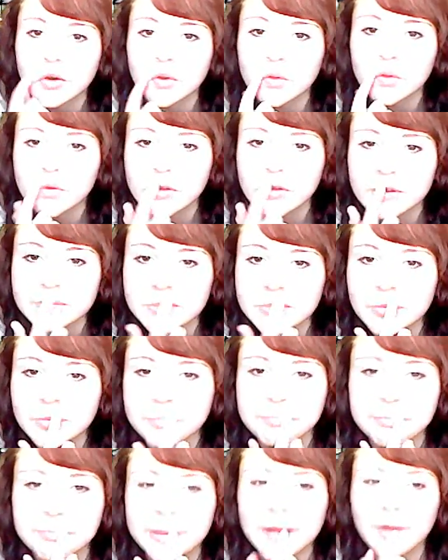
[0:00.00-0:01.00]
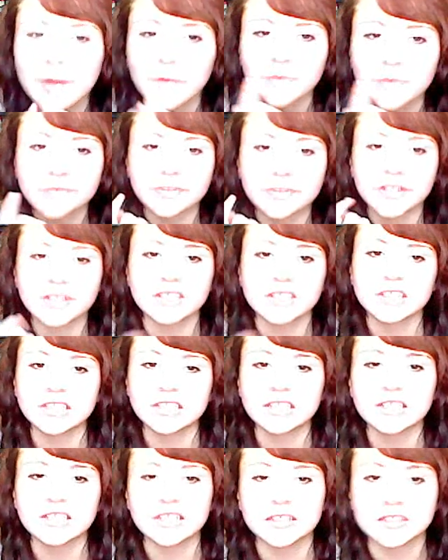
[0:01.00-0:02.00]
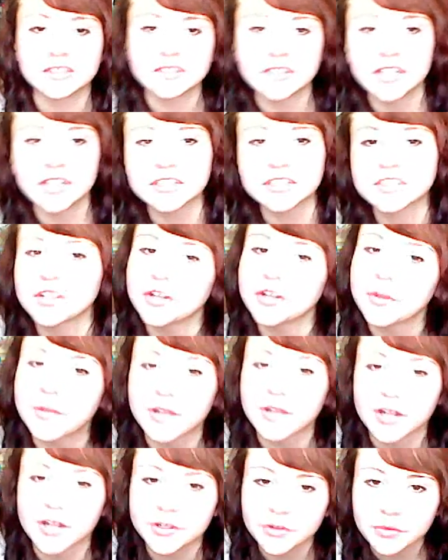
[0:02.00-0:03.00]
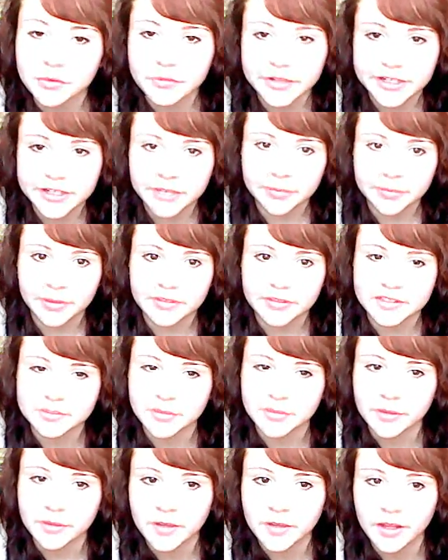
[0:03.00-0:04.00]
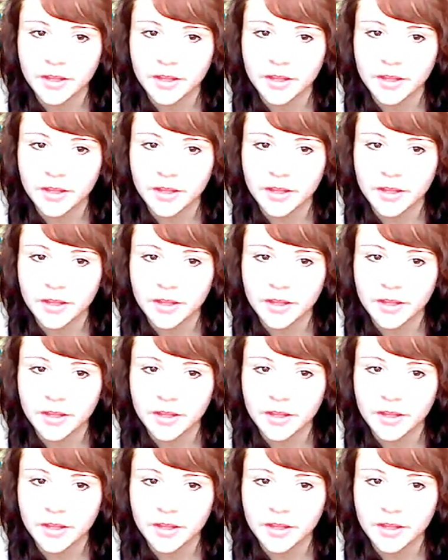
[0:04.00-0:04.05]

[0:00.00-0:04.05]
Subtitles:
all in your mouth, and that's the only thing I don't like about this one,